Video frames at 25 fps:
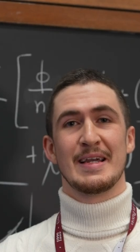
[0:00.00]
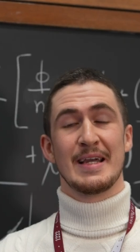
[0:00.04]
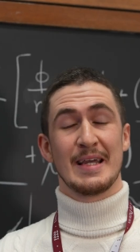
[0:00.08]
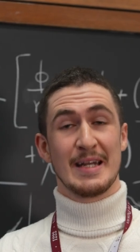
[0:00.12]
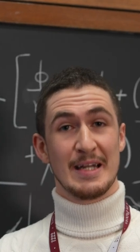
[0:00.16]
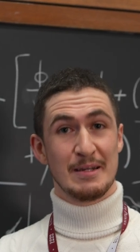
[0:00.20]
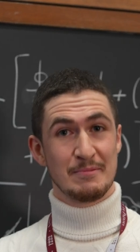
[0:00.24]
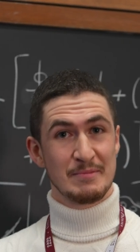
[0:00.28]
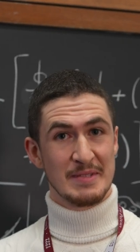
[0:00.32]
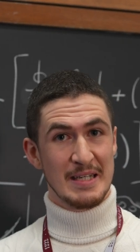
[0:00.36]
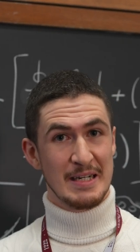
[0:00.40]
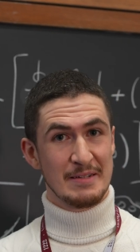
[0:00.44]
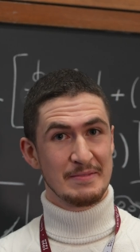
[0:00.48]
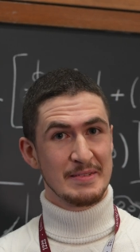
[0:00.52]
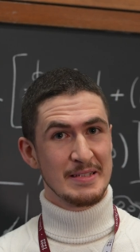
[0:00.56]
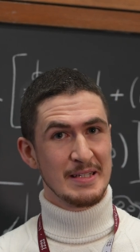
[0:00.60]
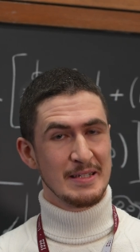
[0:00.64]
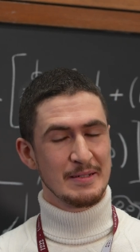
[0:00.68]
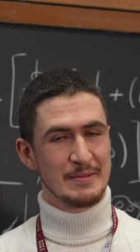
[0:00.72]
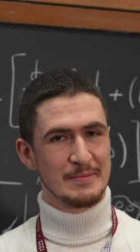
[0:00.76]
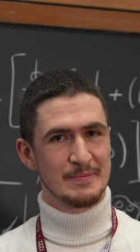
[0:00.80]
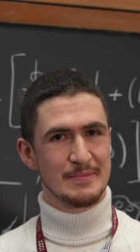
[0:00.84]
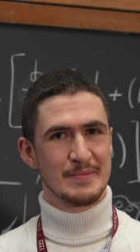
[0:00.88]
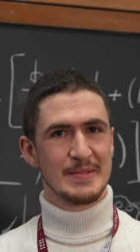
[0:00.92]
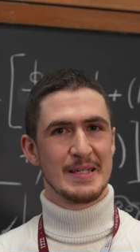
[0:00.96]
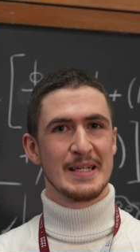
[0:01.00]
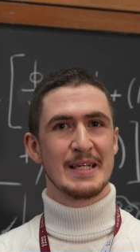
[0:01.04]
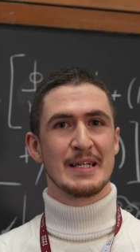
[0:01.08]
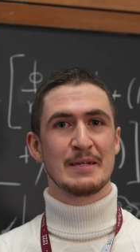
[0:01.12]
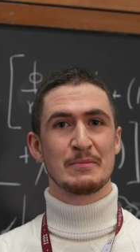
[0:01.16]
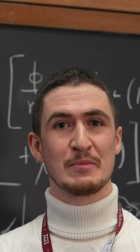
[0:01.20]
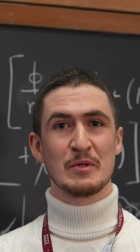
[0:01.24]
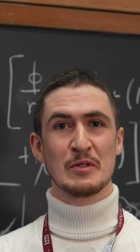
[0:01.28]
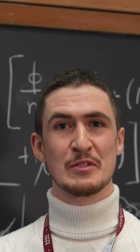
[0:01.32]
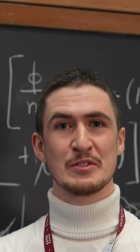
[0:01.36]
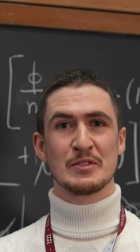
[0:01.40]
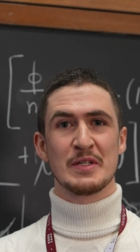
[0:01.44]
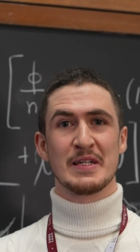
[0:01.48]
And I'm Davide and
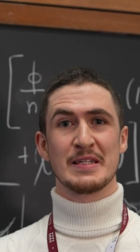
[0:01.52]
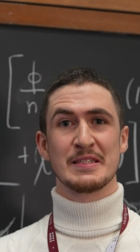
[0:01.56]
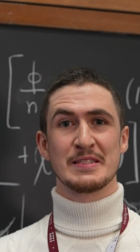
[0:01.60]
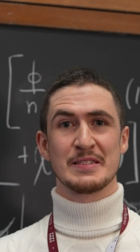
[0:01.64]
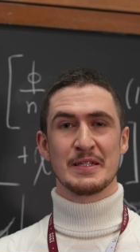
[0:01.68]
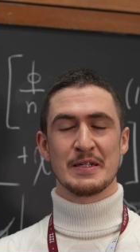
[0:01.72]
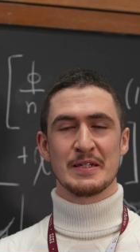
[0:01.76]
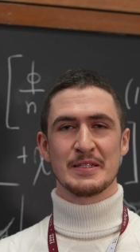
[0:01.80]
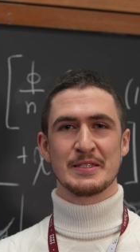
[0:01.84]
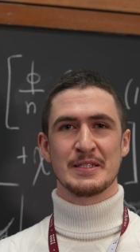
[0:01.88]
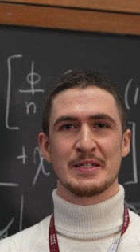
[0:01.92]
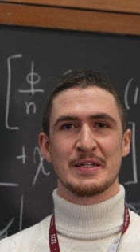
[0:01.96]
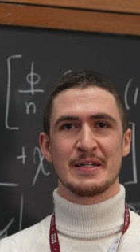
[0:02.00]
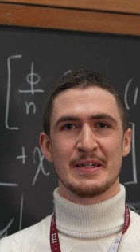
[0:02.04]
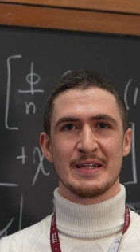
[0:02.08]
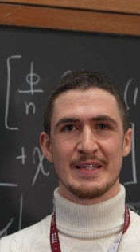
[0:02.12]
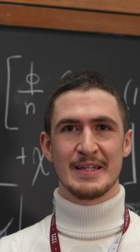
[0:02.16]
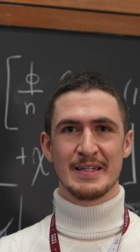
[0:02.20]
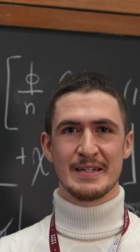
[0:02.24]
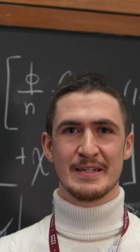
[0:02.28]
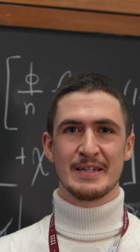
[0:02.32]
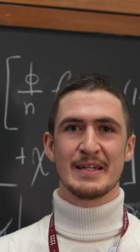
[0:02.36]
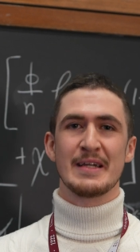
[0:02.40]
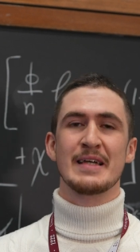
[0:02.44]
I'm also a researcher here